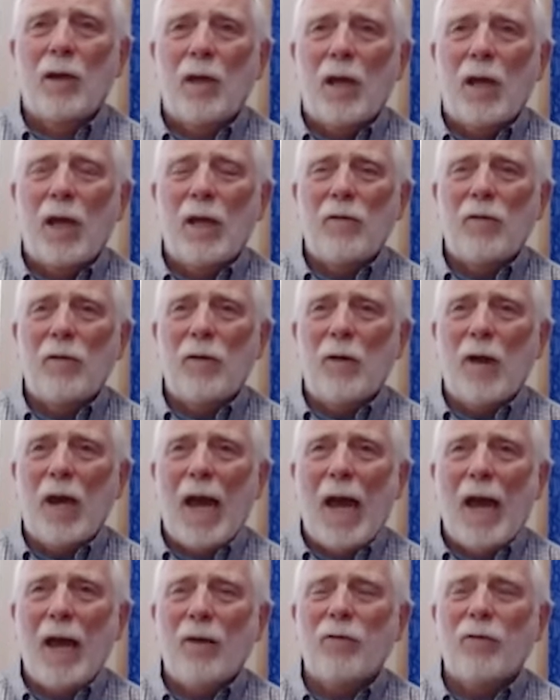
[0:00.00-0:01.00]
And if you
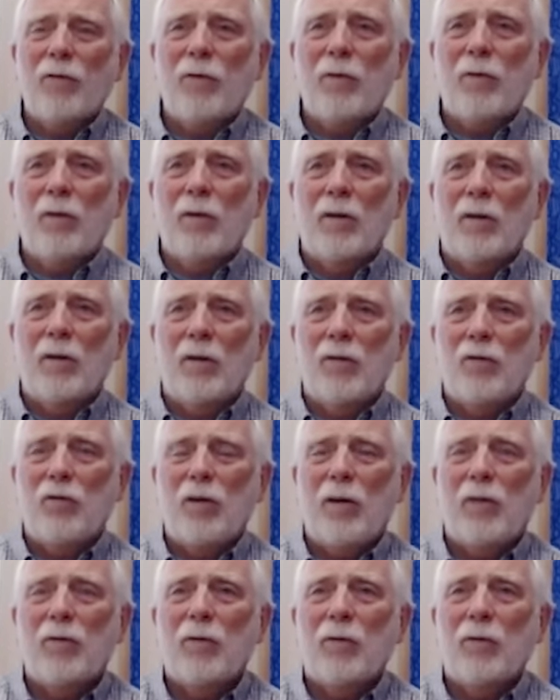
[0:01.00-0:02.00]
ask
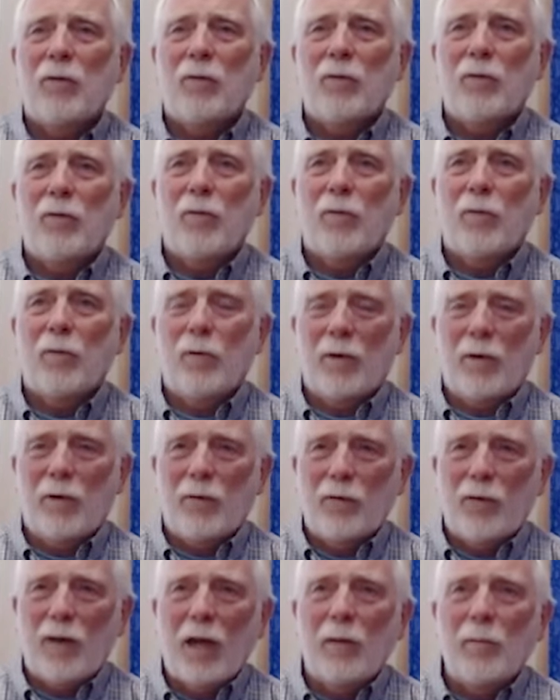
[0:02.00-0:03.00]
Jesus for an
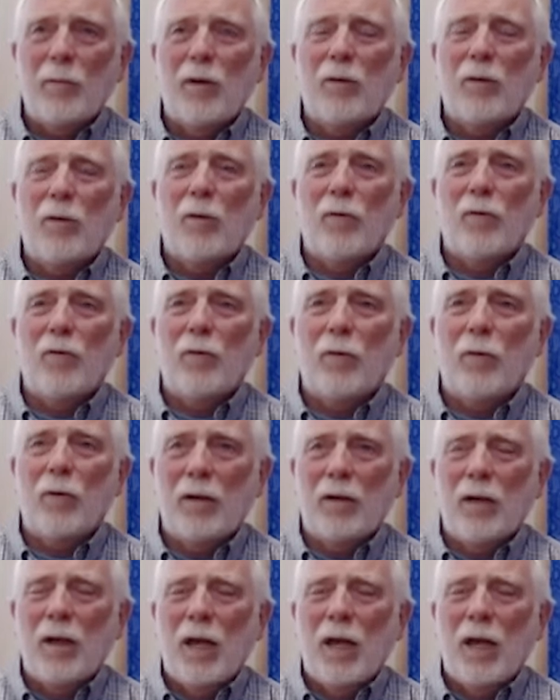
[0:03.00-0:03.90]
assignment or for